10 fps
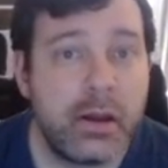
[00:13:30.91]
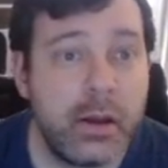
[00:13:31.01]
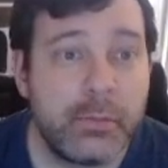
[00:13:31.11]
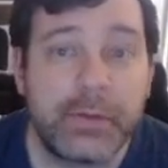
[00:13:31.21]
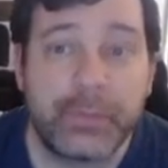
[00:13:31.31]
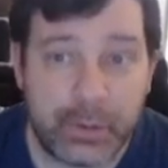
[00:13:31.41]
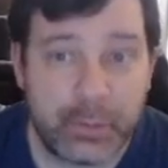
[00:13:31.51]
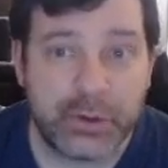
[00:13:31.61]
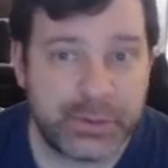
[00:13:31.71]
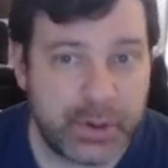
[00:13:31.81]
But for the
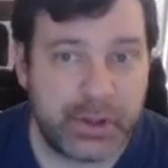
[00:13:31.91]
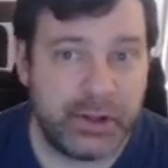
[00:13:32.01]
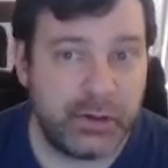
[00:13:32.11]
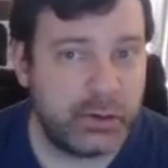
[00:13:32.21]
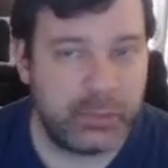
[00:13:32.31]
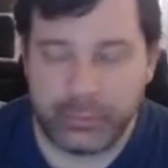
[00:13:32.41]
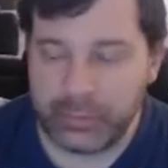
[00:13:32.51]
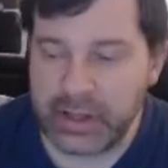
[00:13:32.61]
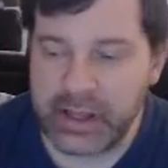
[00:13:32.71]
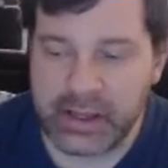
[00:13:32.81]
most part, you're
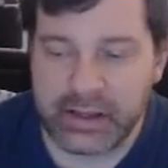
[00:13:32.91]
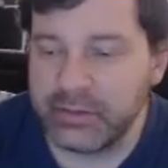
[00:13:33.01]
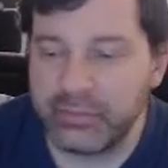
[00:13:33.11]
playing